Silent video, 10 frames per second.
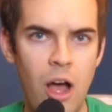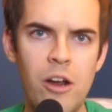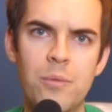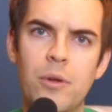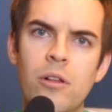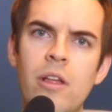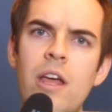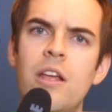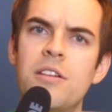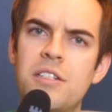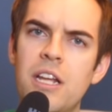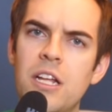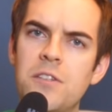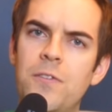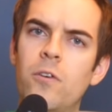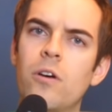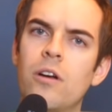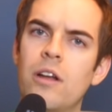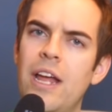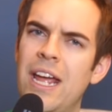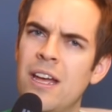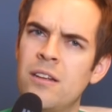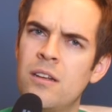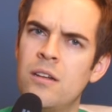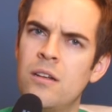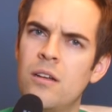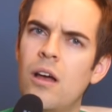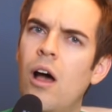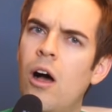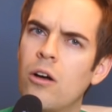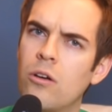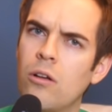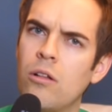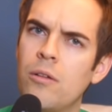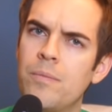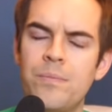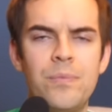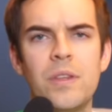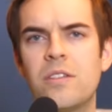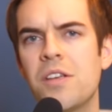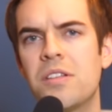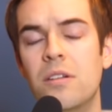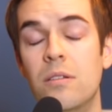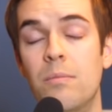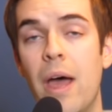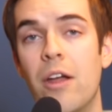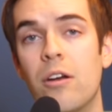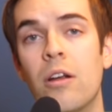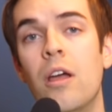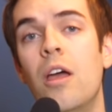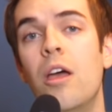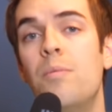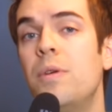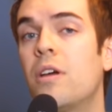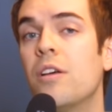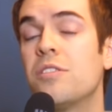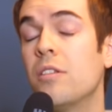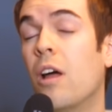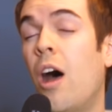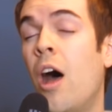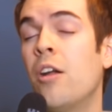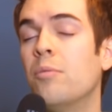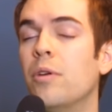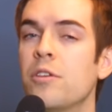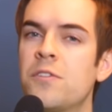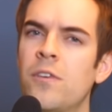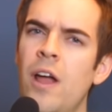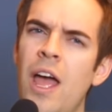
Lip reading: Audible stands for aunt, uncle? Doesn't matter, because Audible's for